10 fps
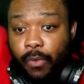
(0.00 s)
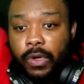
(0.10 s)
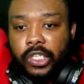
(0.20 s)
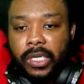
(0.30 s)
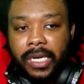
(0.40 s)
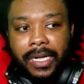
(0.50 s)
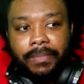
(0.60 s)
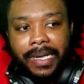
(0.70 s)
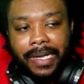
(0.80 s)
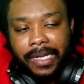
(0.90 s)
was good
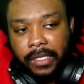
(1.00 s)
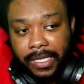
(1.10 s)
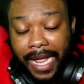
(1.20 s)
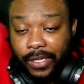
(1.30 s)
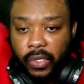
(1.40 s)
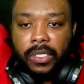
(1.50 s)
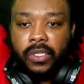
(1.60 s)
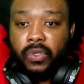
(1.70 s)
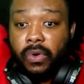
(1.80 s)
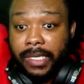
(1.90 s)
because that's good
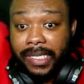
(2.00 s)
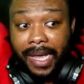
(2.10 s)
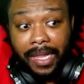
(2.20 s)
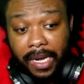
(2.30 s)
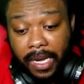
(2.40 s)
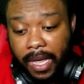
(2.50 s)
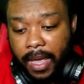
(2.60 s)
storytelling.